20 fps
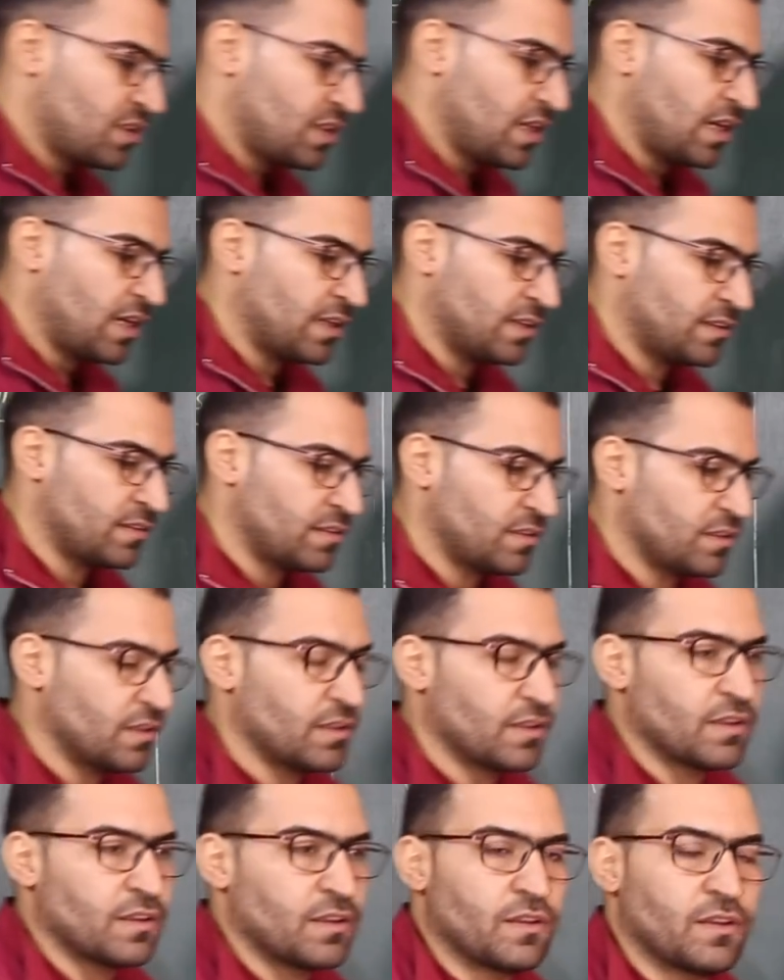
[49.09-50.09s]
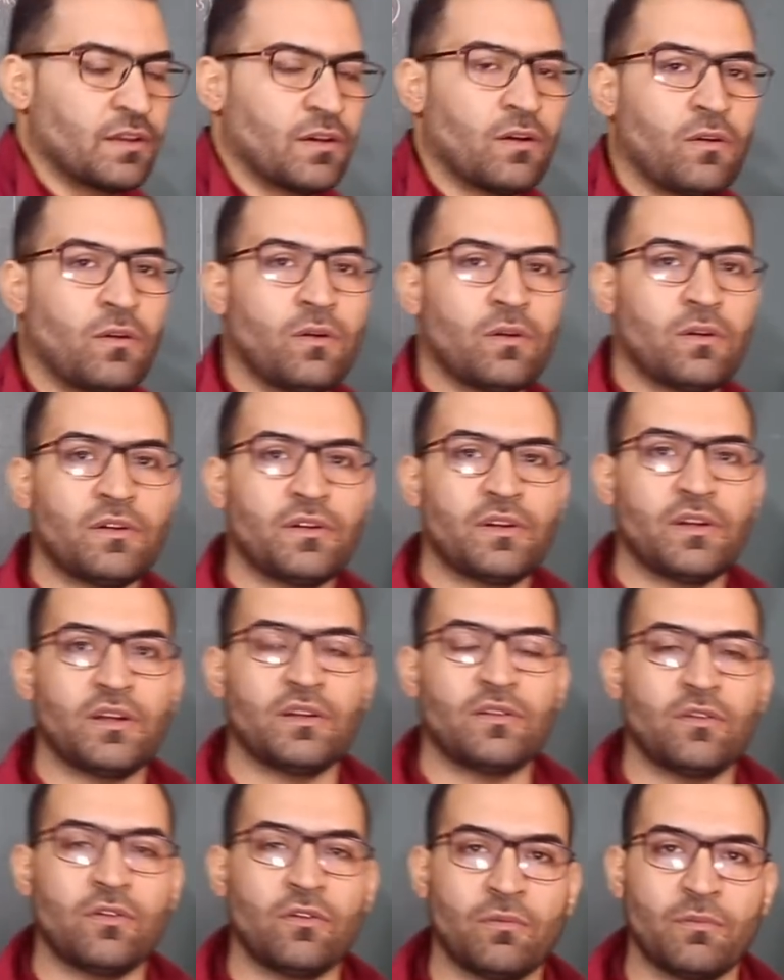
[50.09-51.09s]
that all
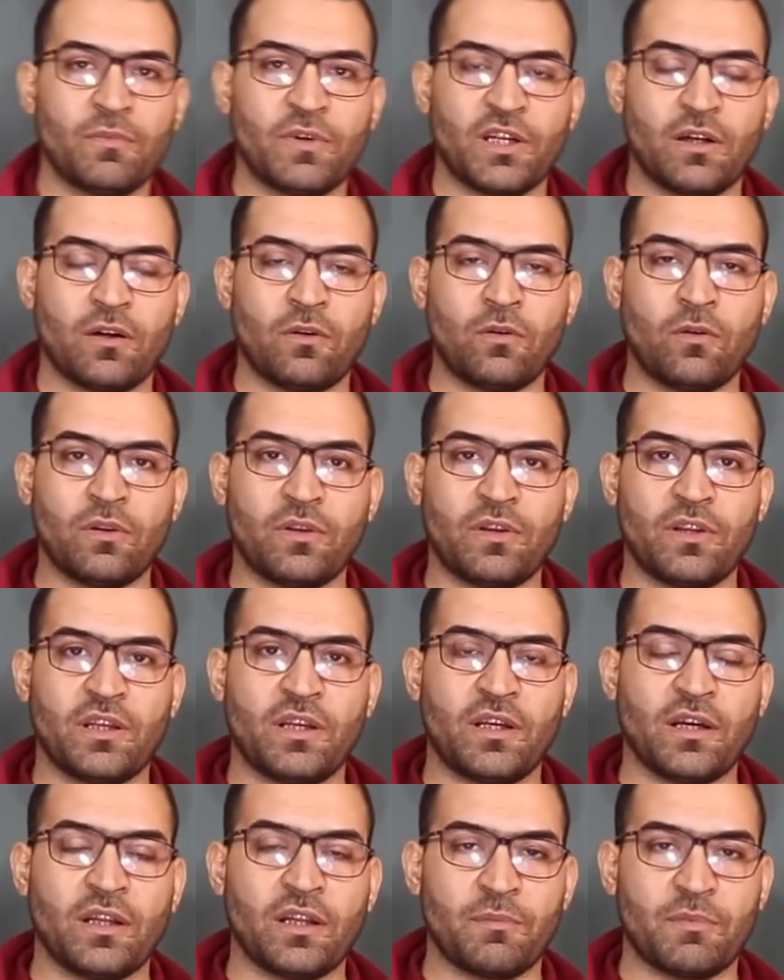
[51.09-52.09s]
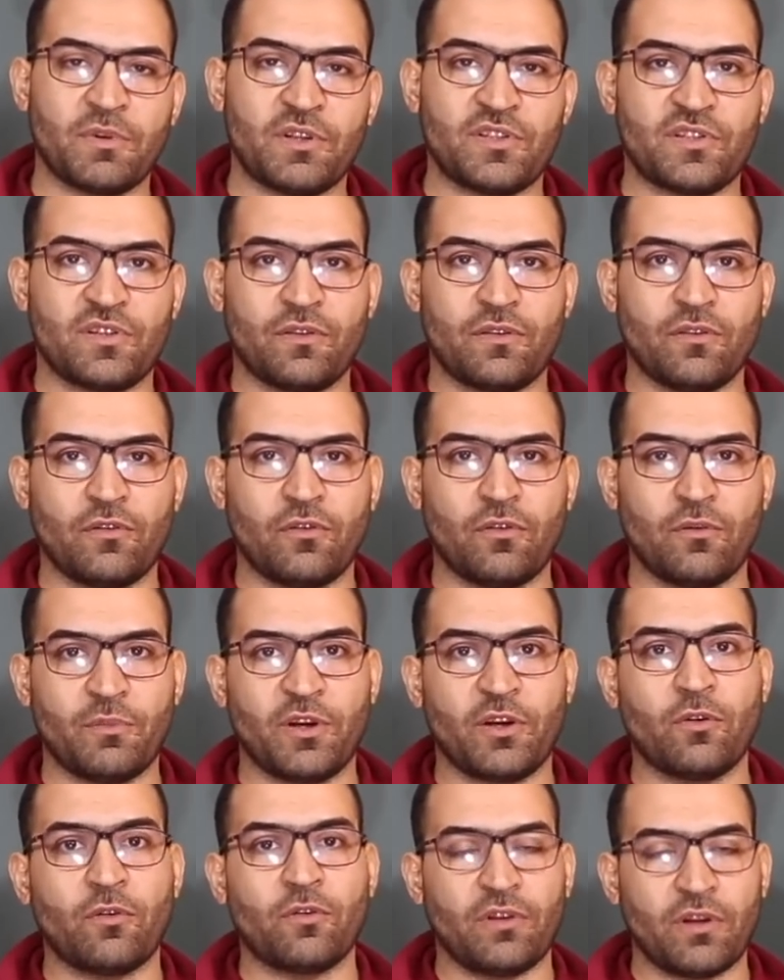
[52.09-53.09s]
the elements in the
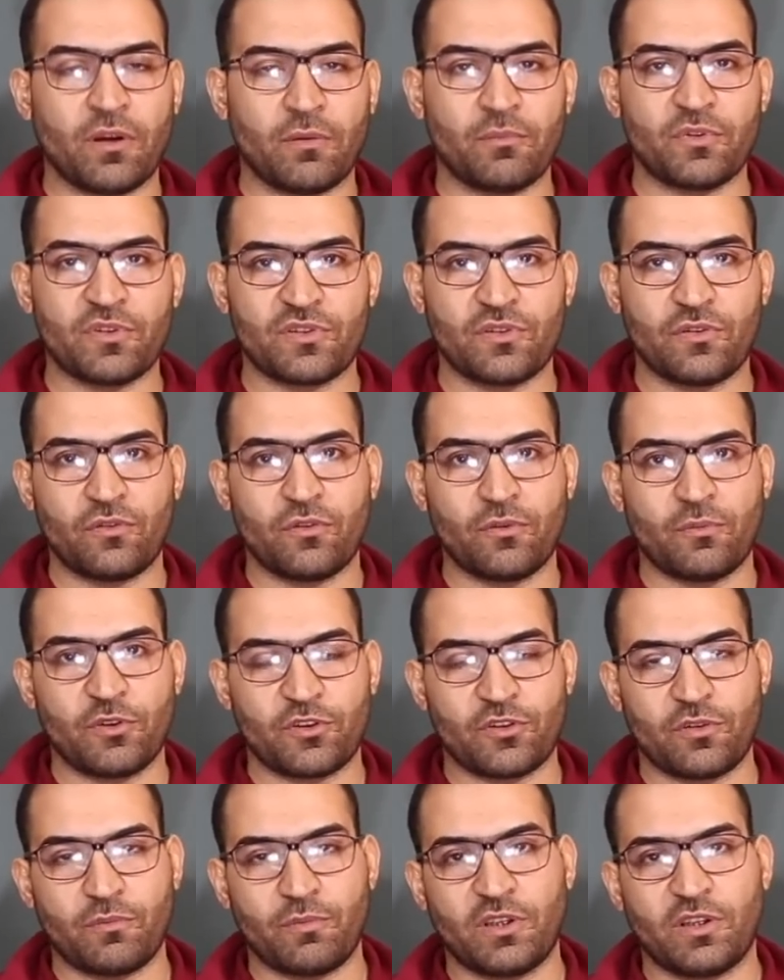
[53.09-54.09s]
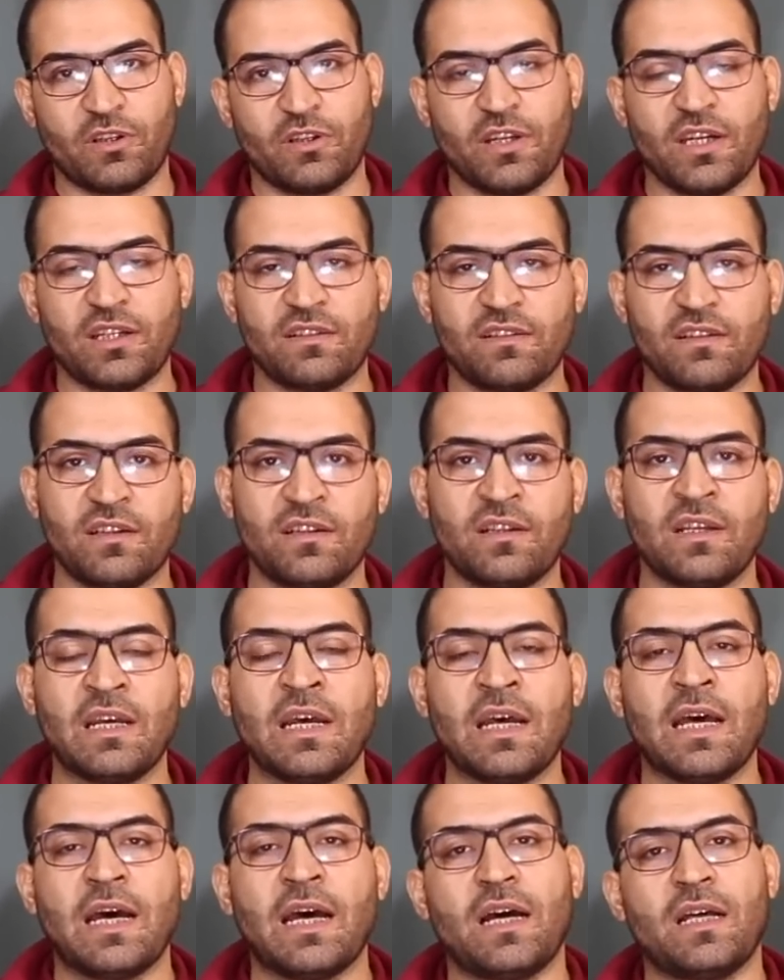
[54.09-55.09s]
domain or numbers in domain should be connected,
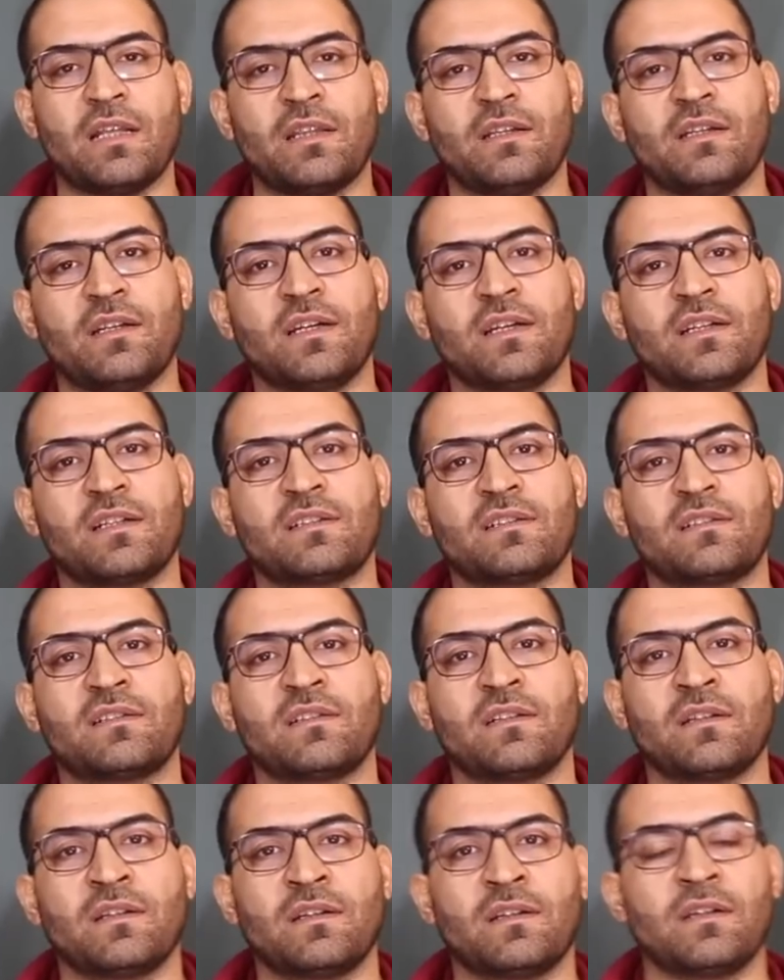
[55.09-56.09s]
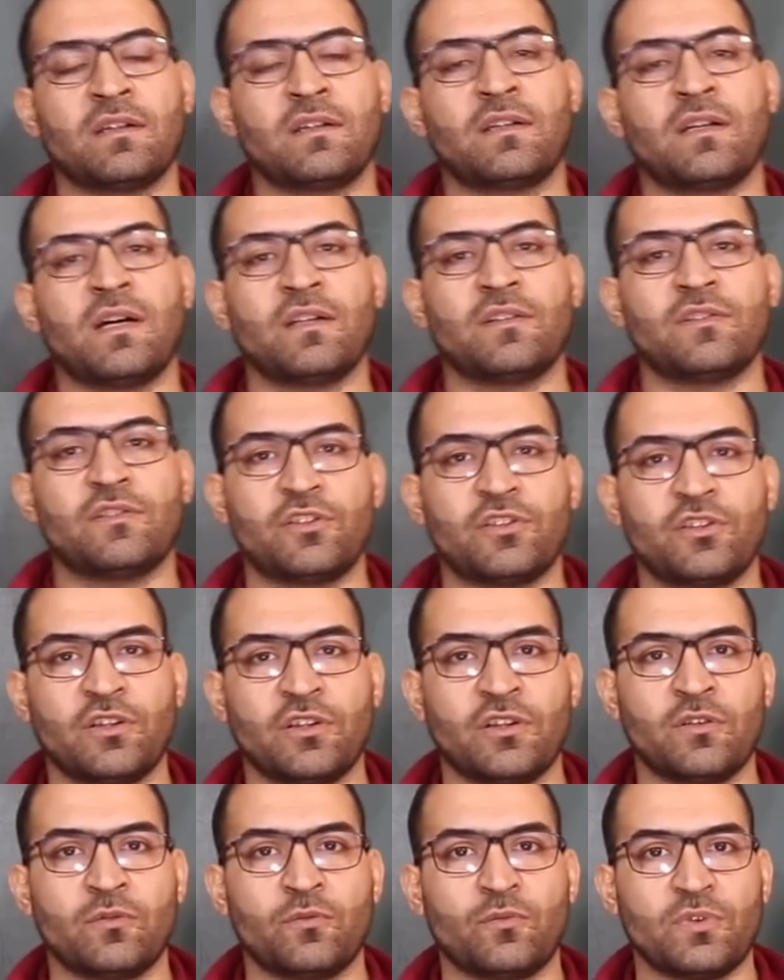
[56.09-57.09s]
and the next
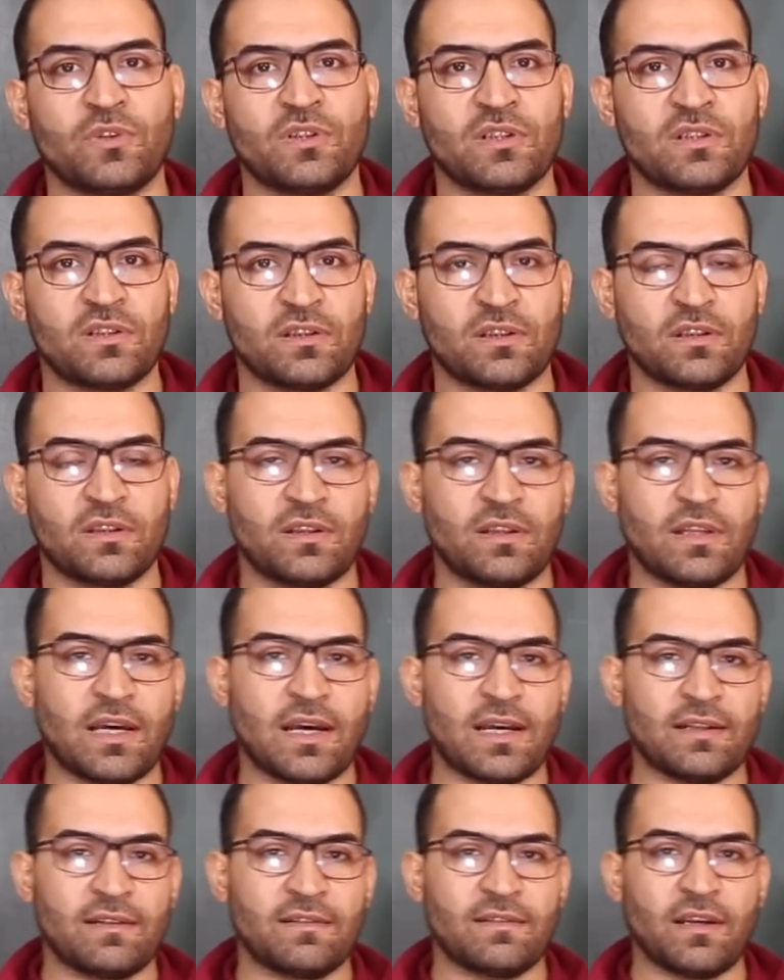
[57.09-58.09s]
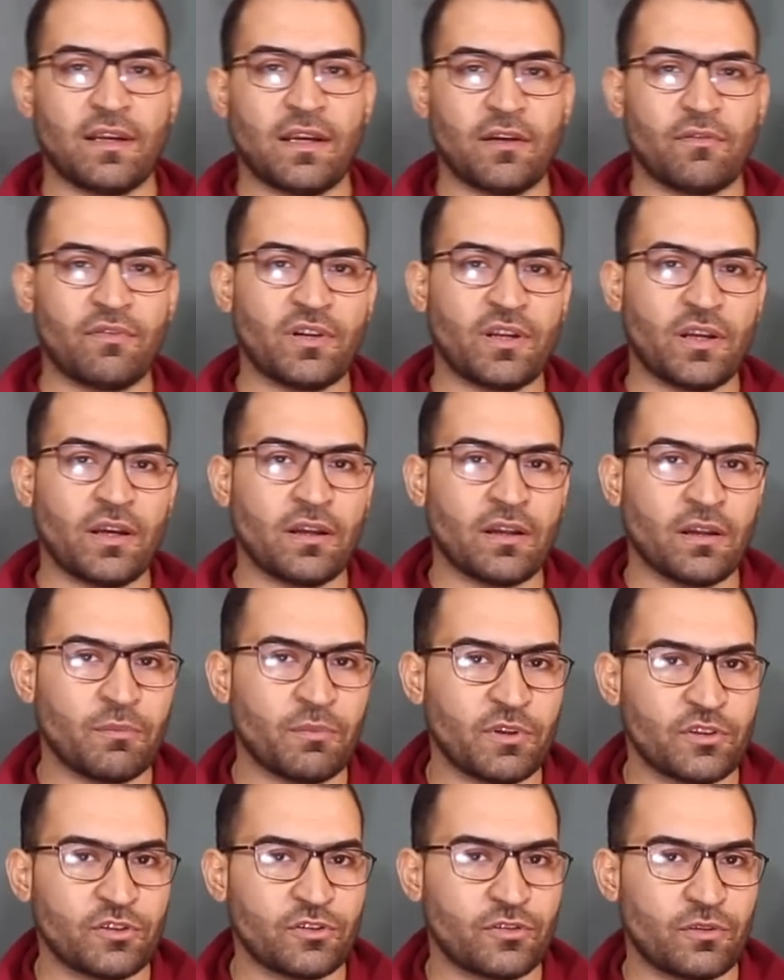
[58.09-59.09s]
condition was that every
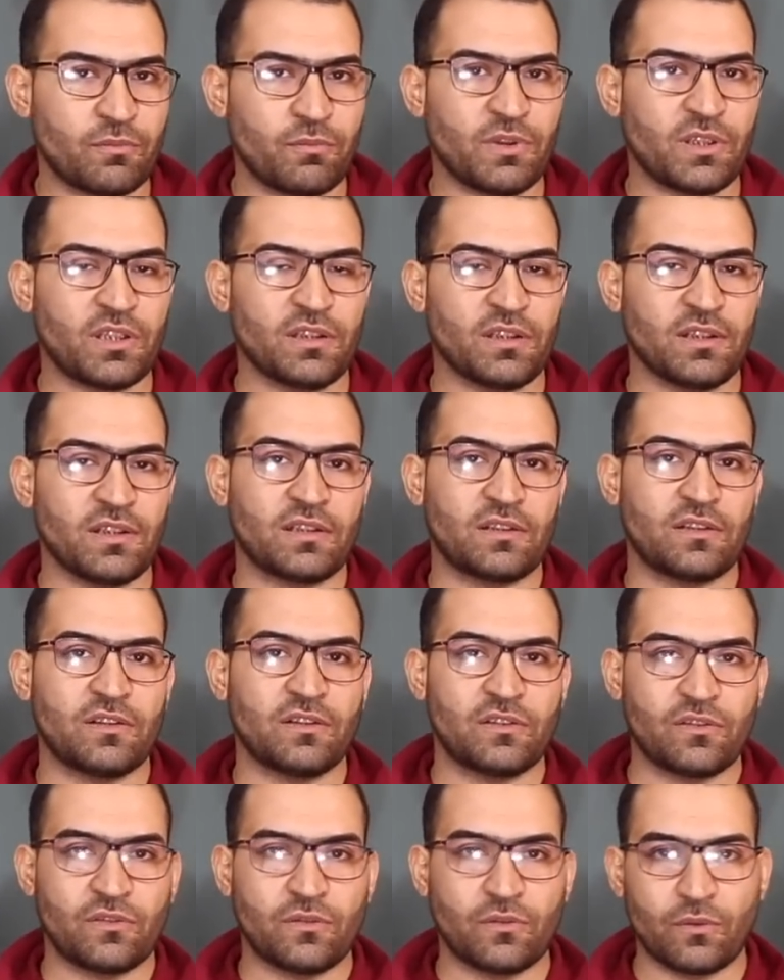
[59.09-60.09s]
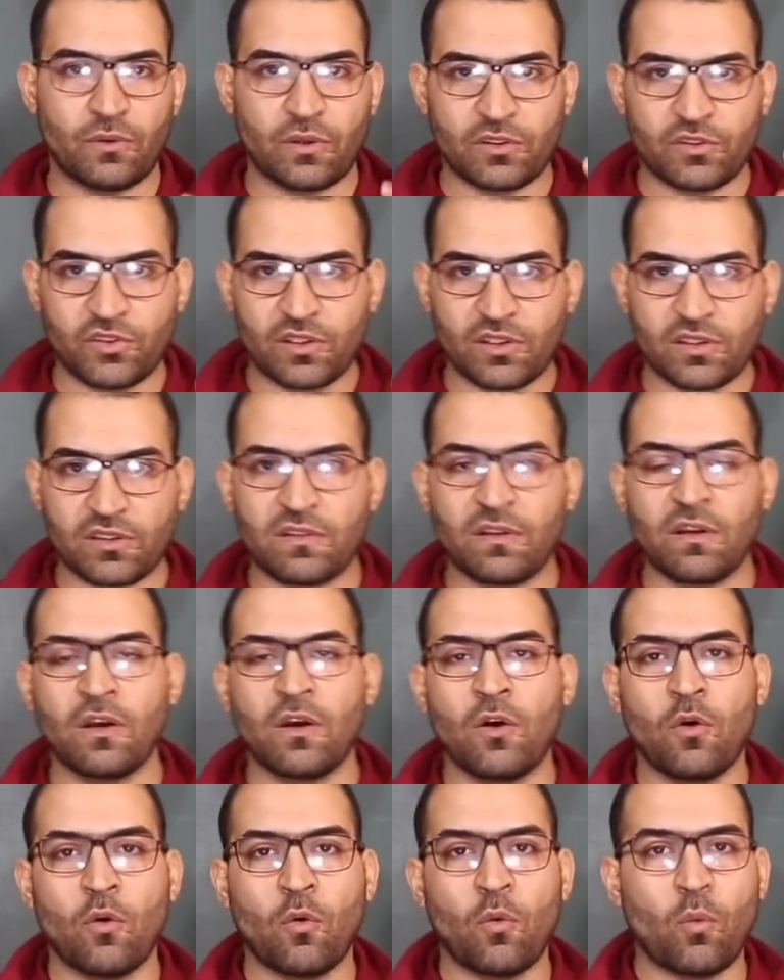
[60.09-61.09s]
element should be connected to just
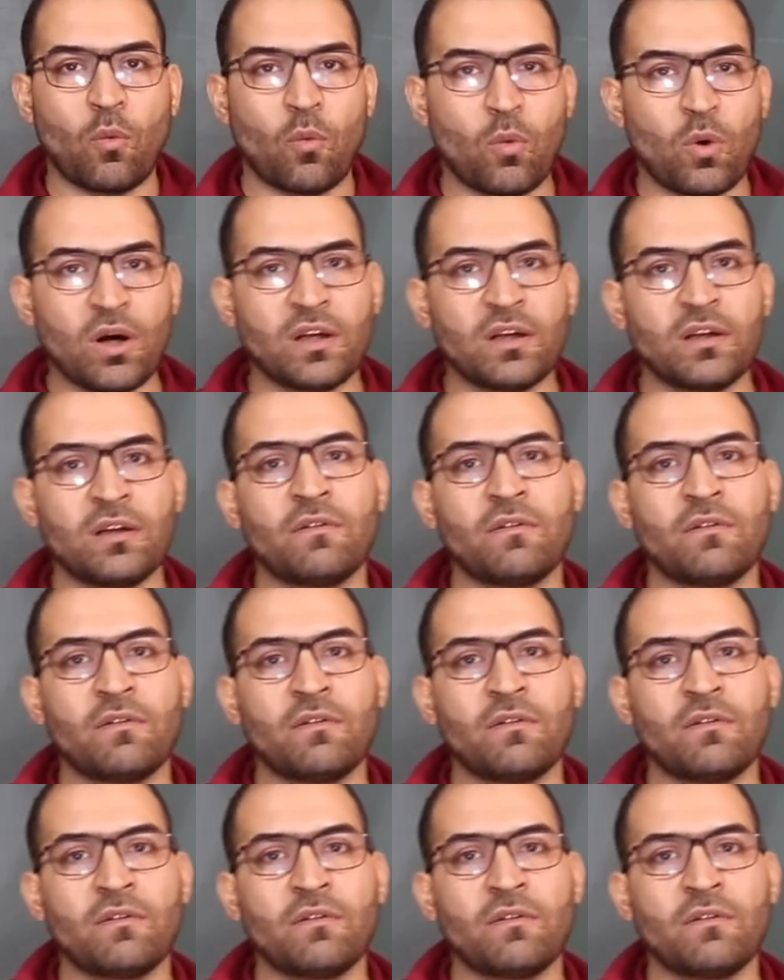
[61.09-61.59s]
one